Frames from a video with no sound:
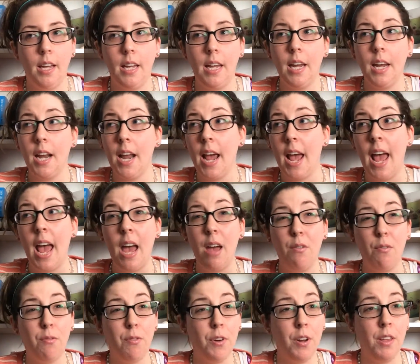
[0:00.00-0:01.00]
get
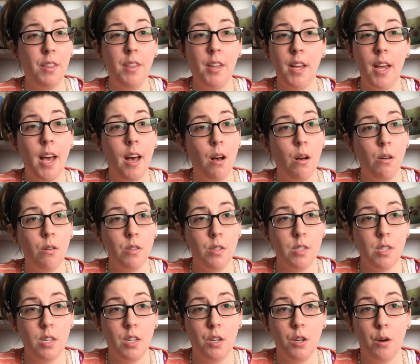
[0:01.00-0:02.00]
everything
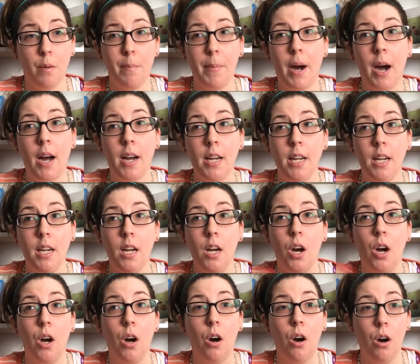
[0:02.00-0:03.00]
else in your body
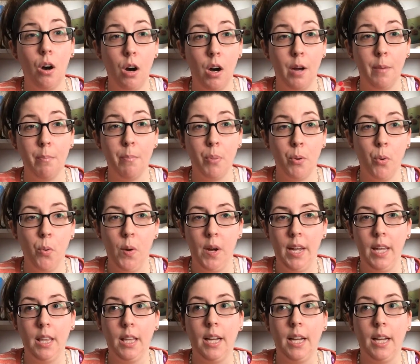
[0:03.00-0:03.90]
on point.